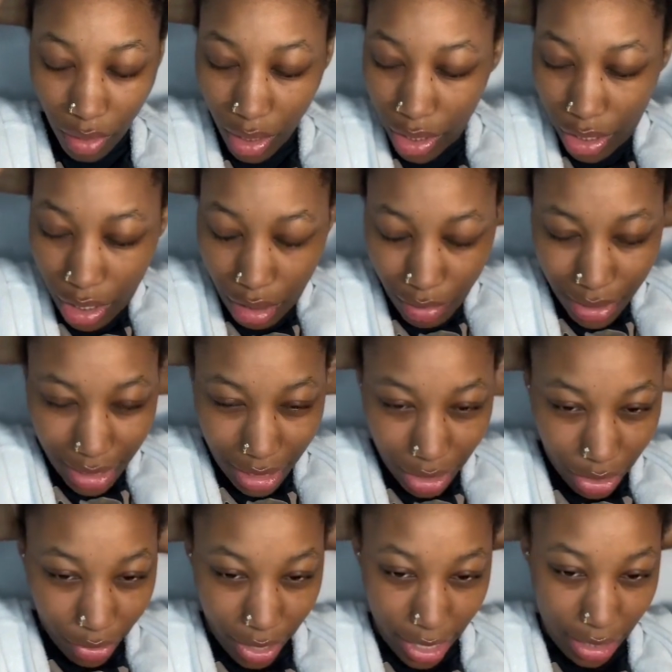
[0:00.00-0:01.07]
You know, it was
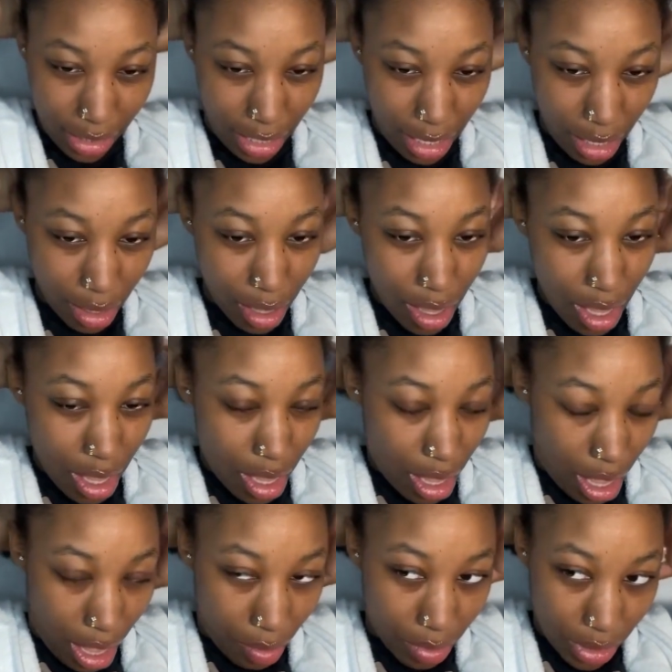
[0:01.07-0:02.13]
nothing crazy.
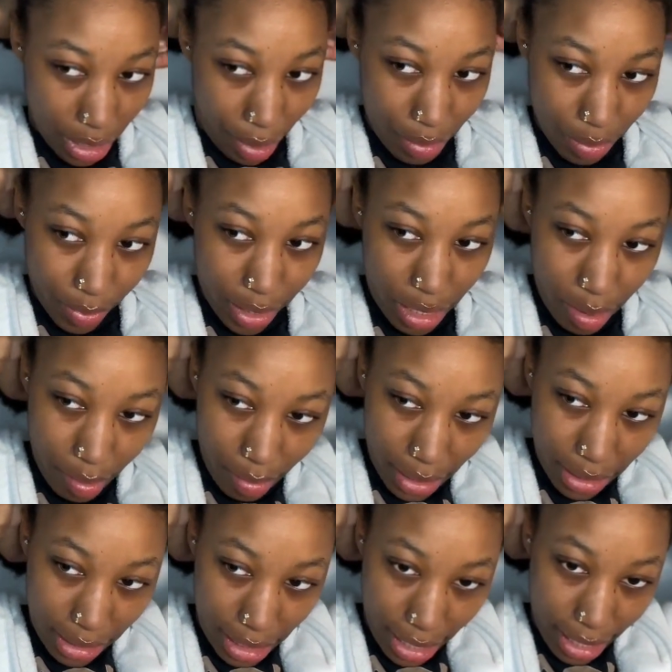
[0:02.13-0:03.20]
I was wearing it in
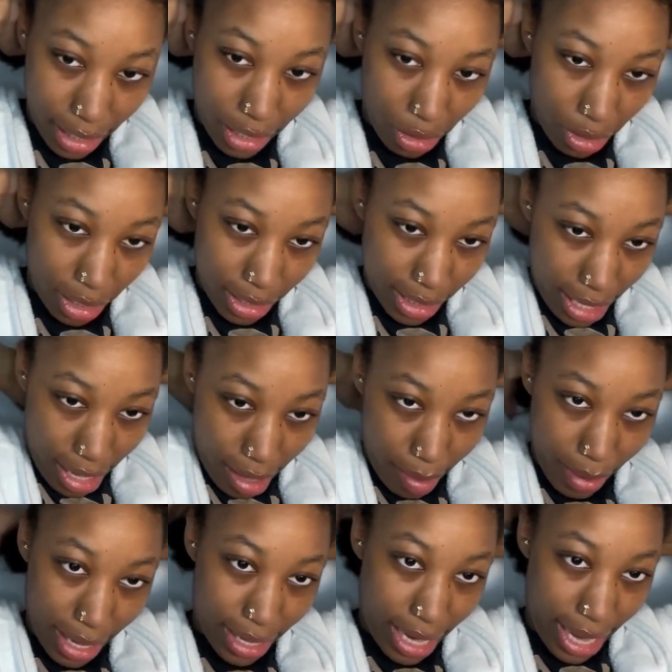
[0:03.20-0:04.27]
buns and that all the time.
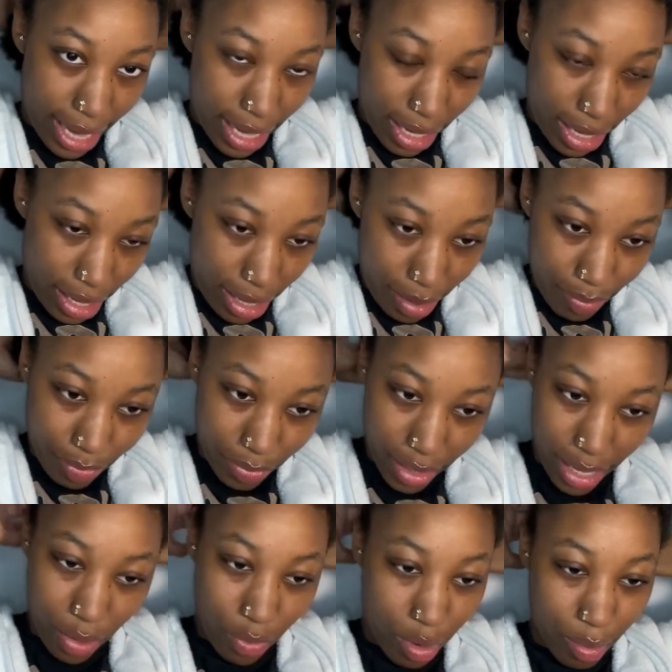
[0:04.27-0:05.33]
I dyed it
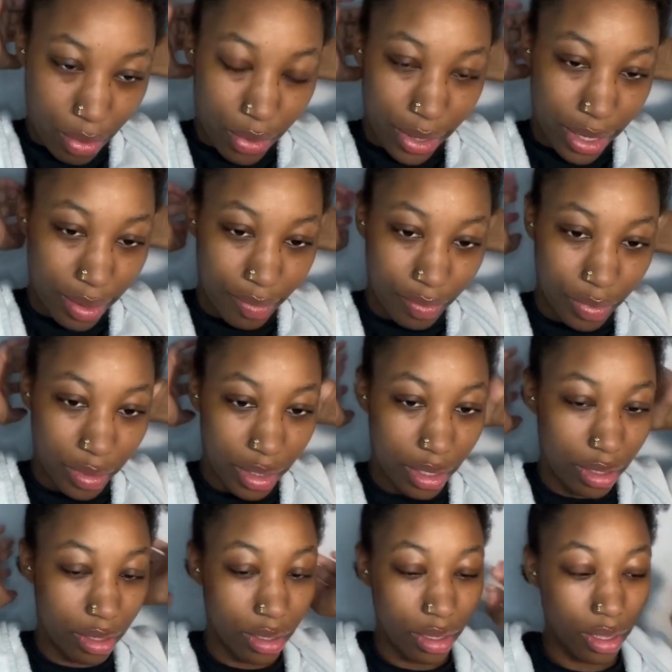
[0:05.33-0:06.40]
at one point.
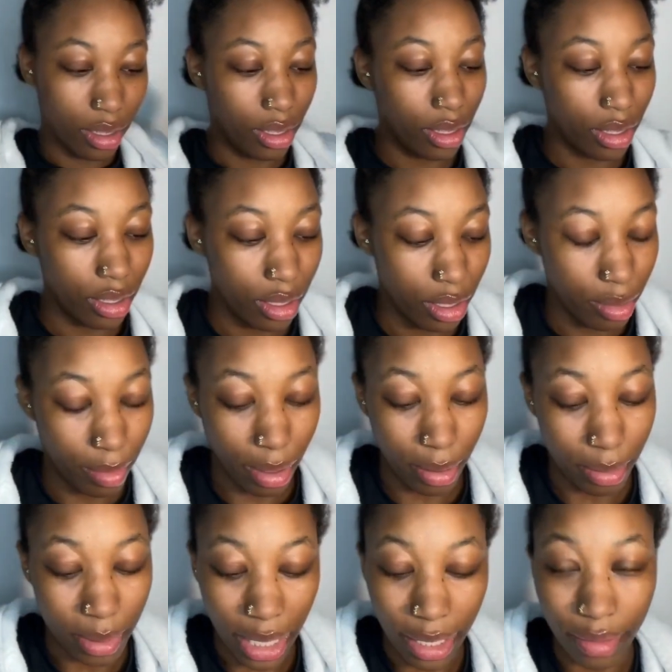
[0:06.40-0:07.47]
Blah, blah,
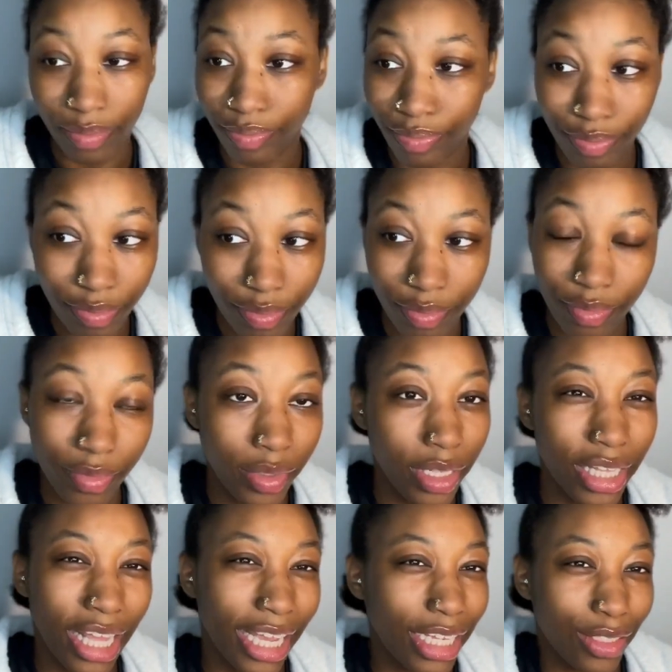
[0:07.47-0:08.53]
blah.
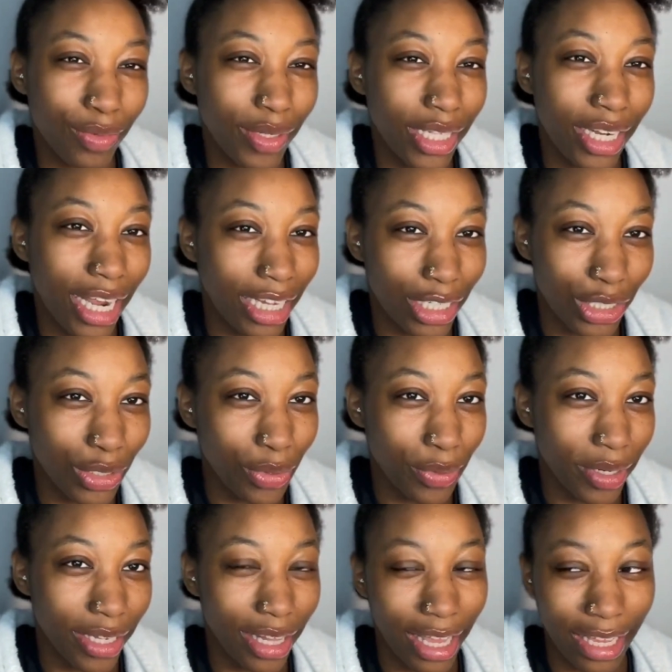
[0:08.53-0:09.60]
Like, it's really not a
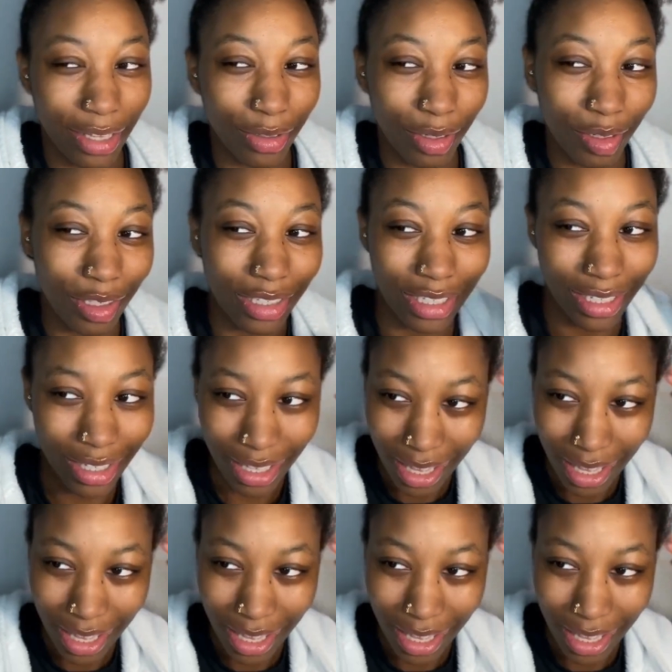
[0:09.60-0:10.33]
story. Like, it is.